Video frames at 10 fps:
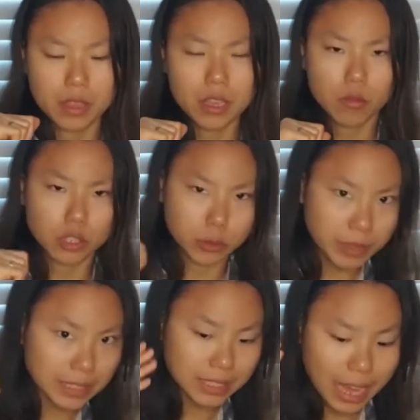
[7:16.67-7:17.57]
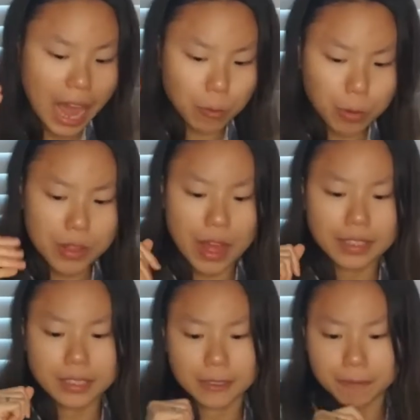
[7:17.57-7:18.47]
which means God with
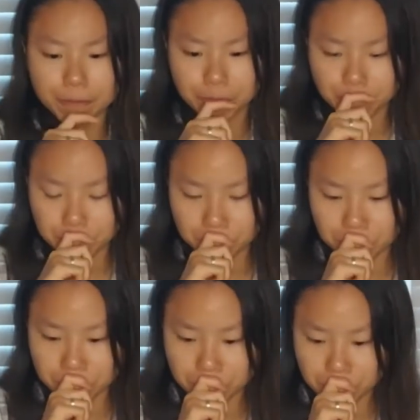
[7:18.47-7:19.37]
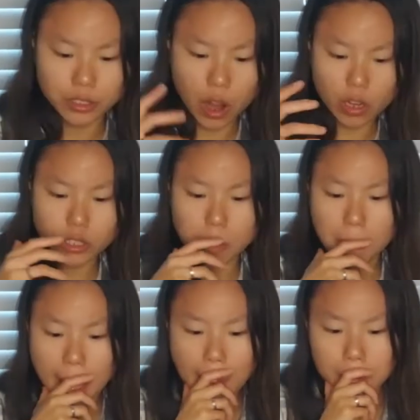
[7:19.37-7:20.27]
us. It talks
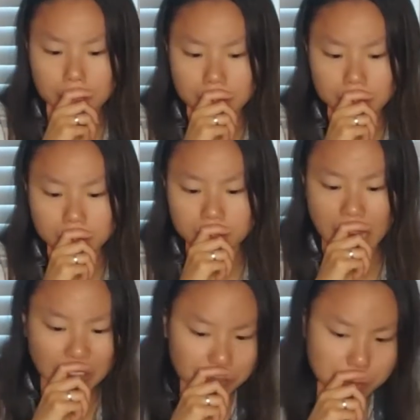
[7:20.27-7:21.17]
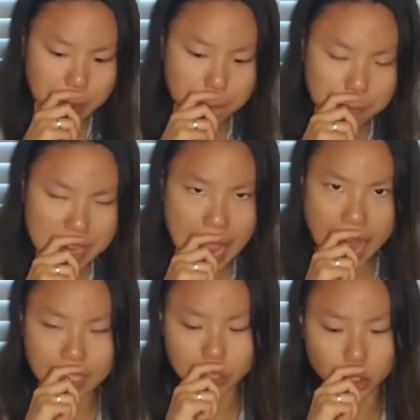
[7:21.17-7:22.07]
about government be
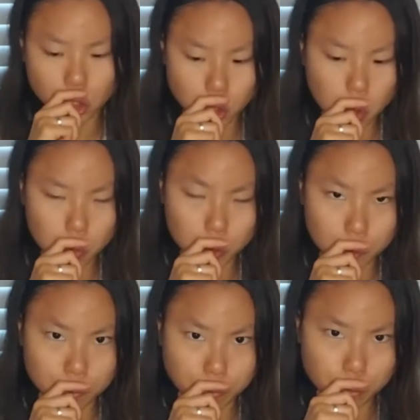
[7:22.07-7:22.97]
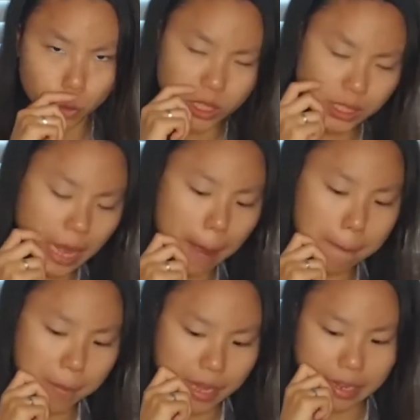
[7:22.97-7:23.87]
on his shoulder. What does that
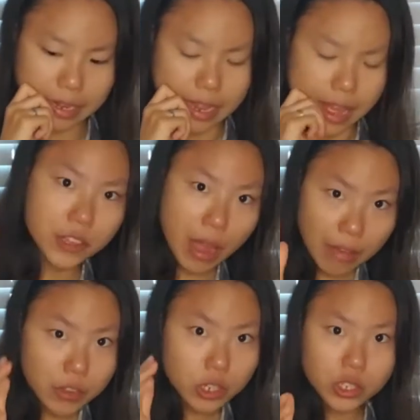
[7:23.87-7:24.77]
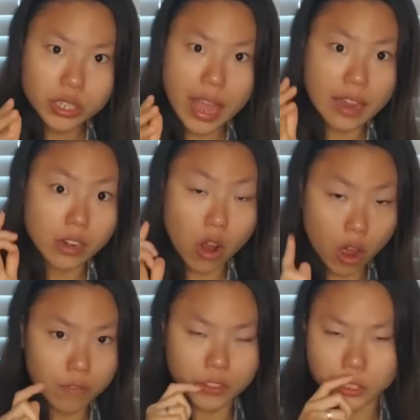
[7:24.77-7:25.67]
mean? You ever look at an
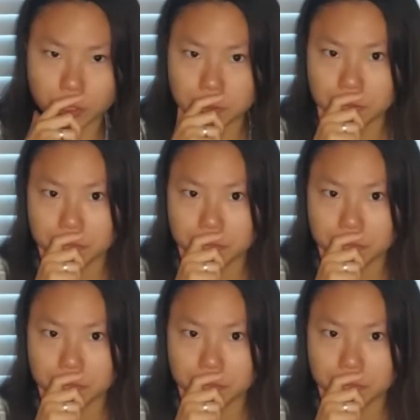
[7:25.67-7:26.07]
officer,